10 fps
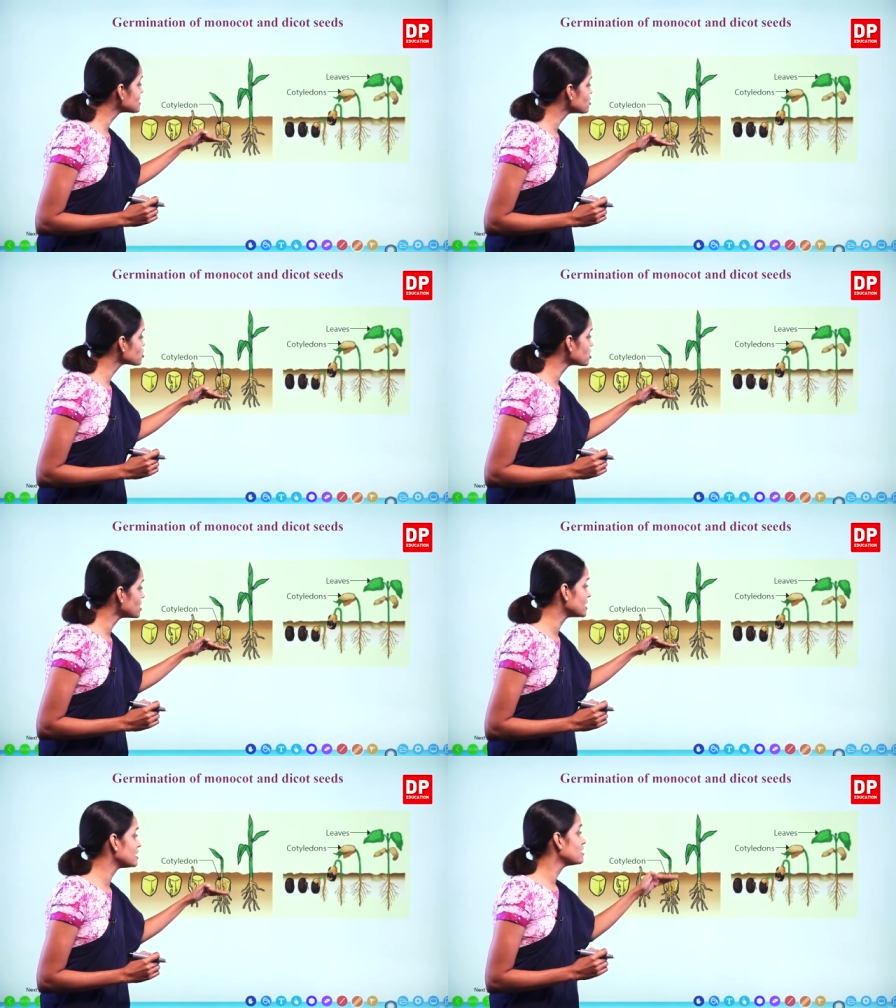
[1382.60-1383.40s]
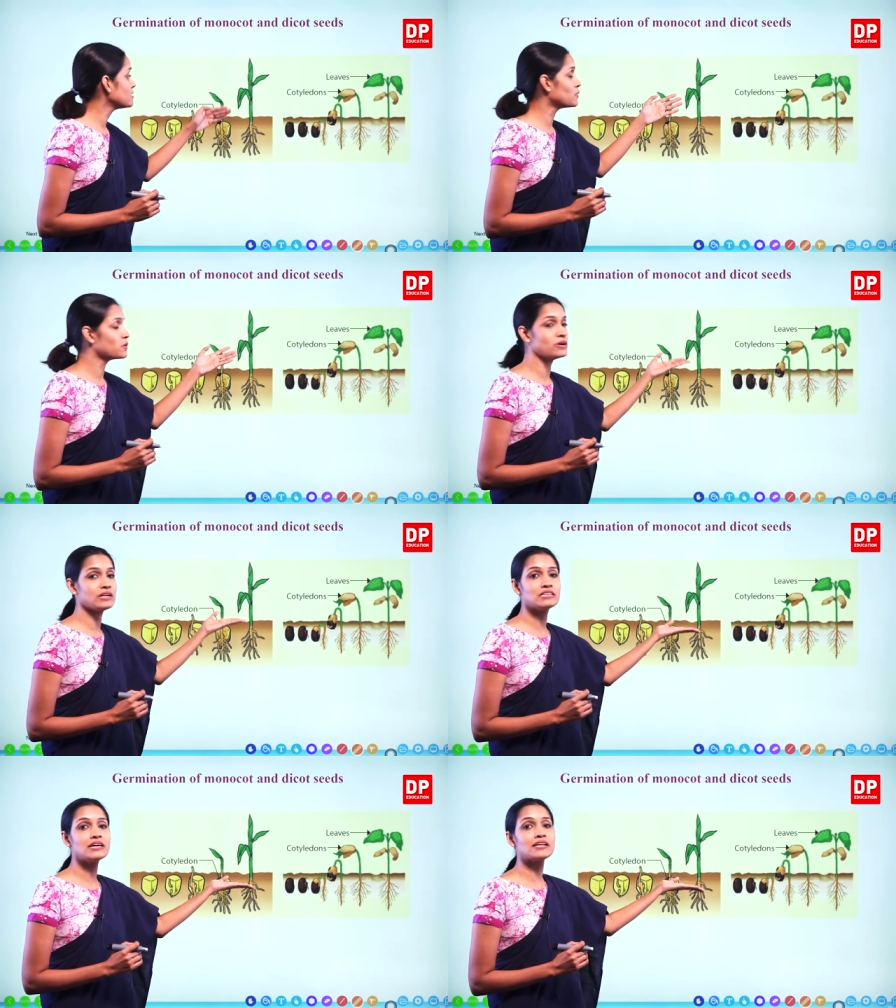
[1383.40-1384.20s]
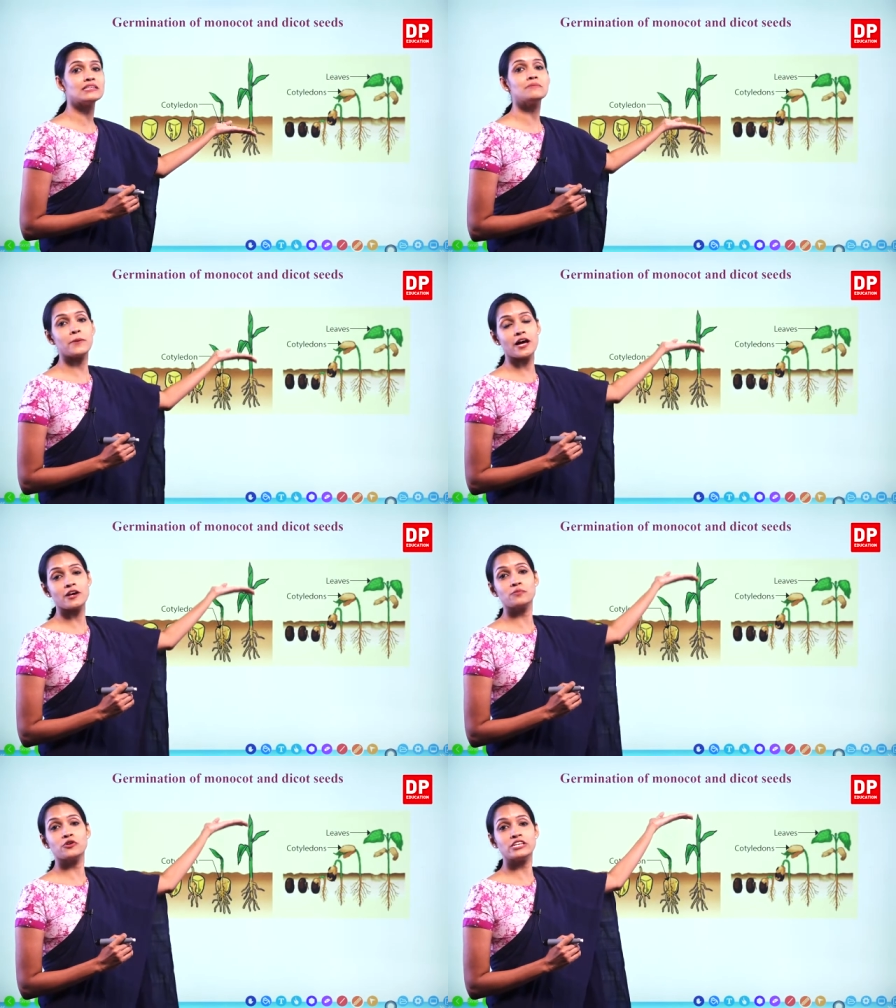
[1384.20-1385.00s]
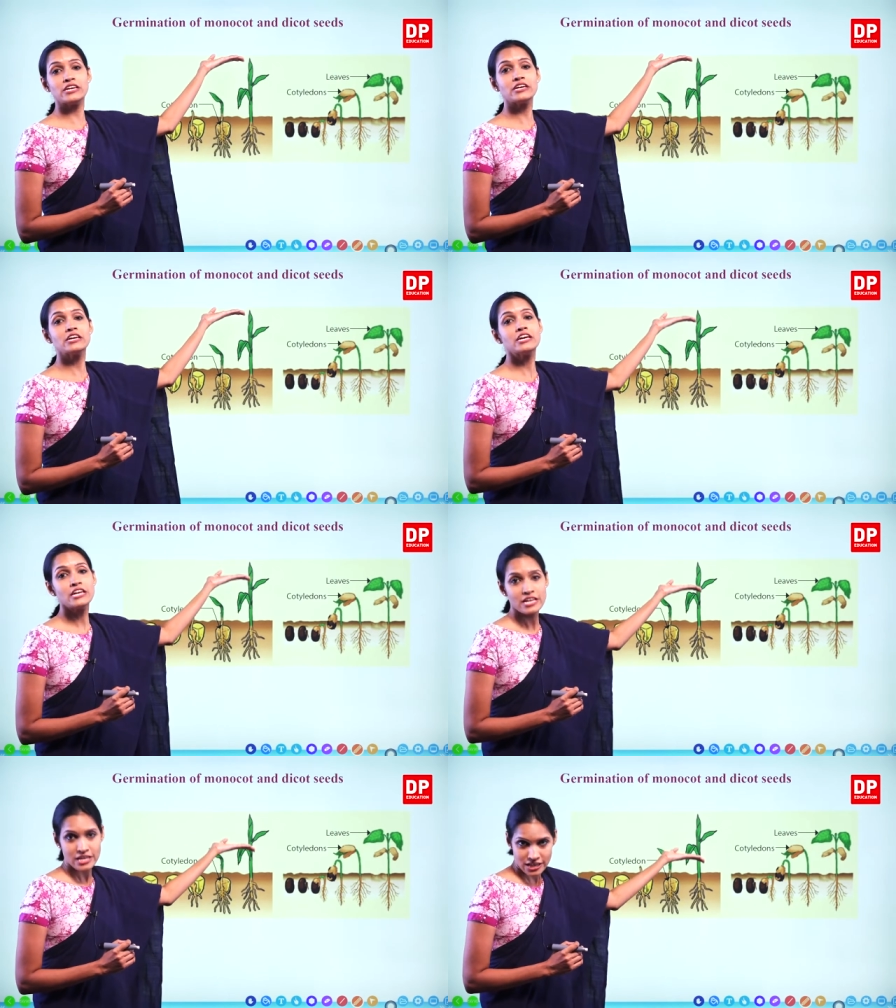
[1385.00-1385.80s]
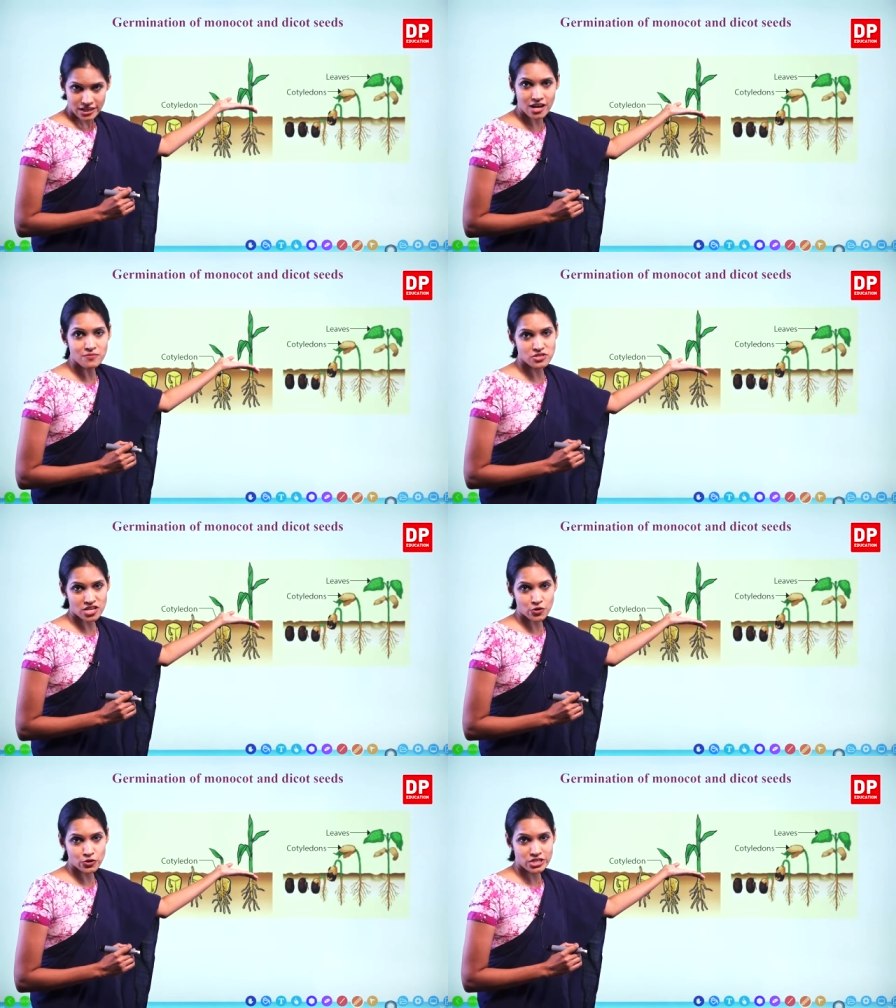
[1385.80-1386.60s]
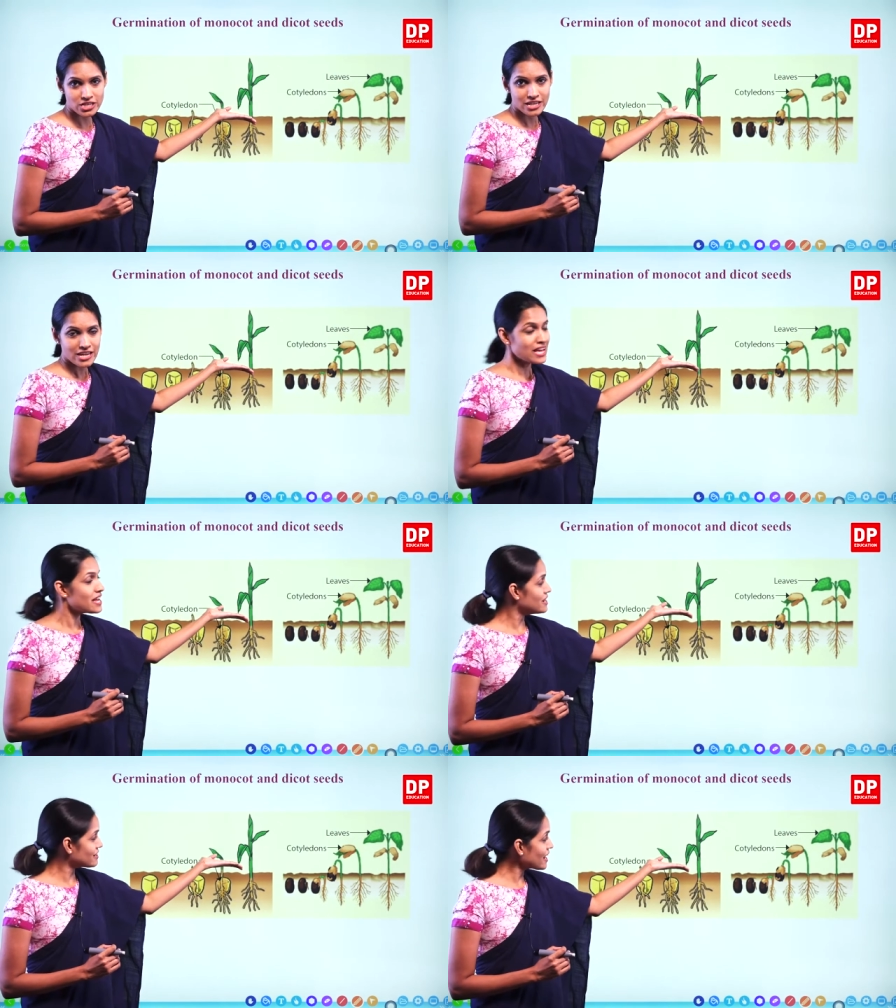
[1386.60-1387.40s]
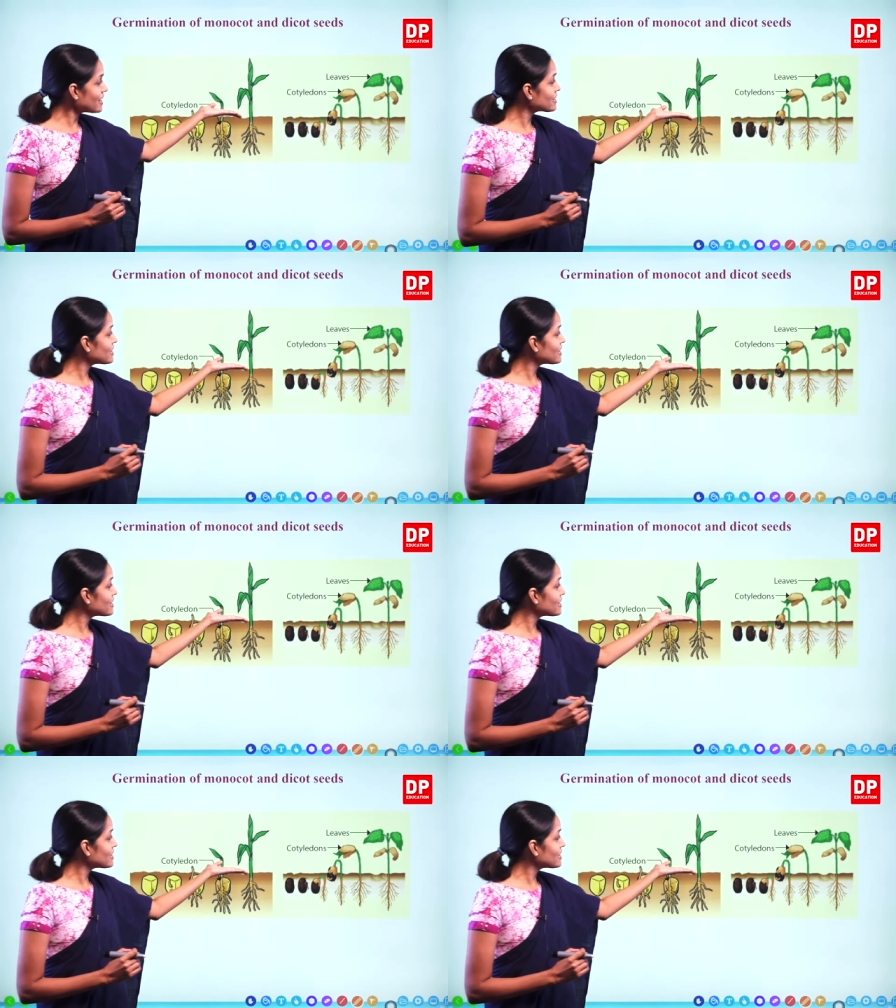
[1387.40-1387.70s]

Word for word: in soil, only the other plant body comes out, right?